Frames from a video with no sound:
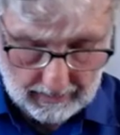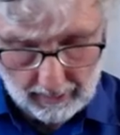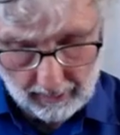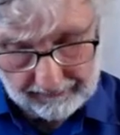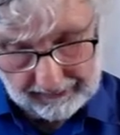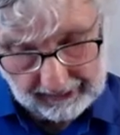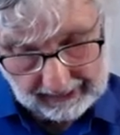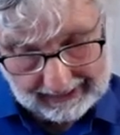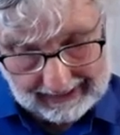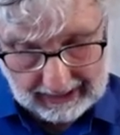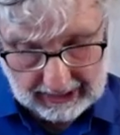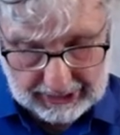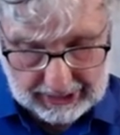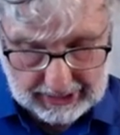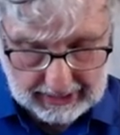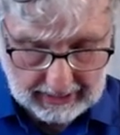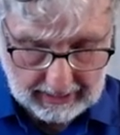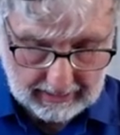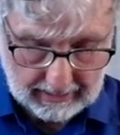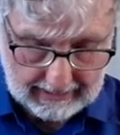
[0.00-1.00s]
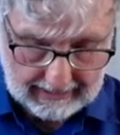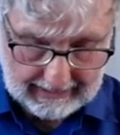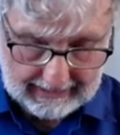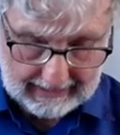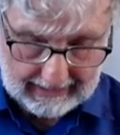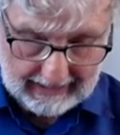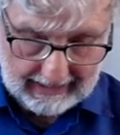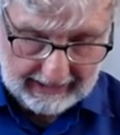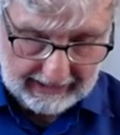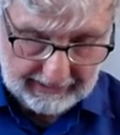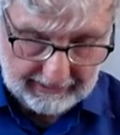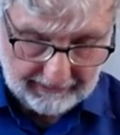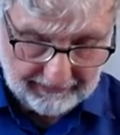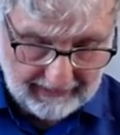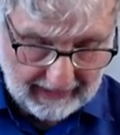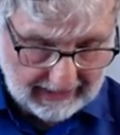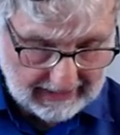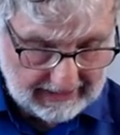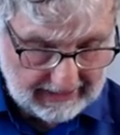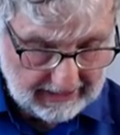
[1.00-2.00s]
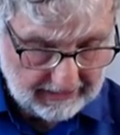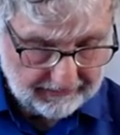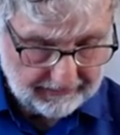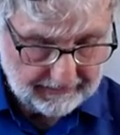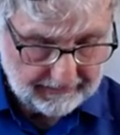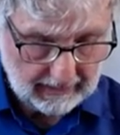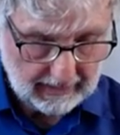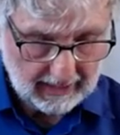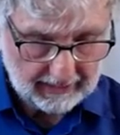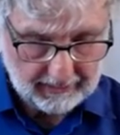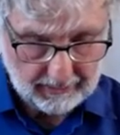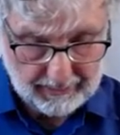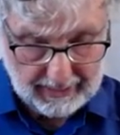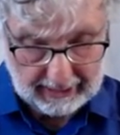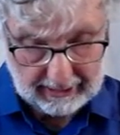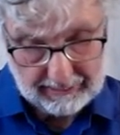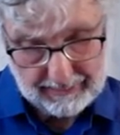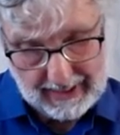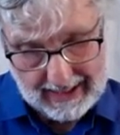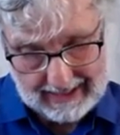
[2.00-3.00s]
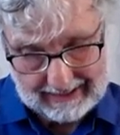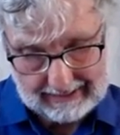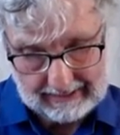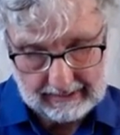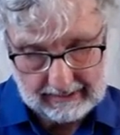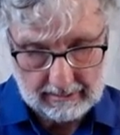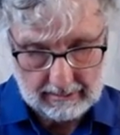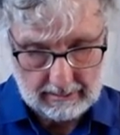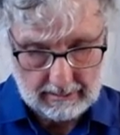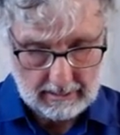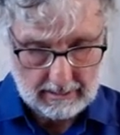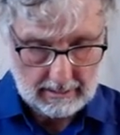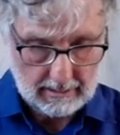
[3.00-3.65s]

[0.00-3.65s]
of the culture is effective and the best pattern,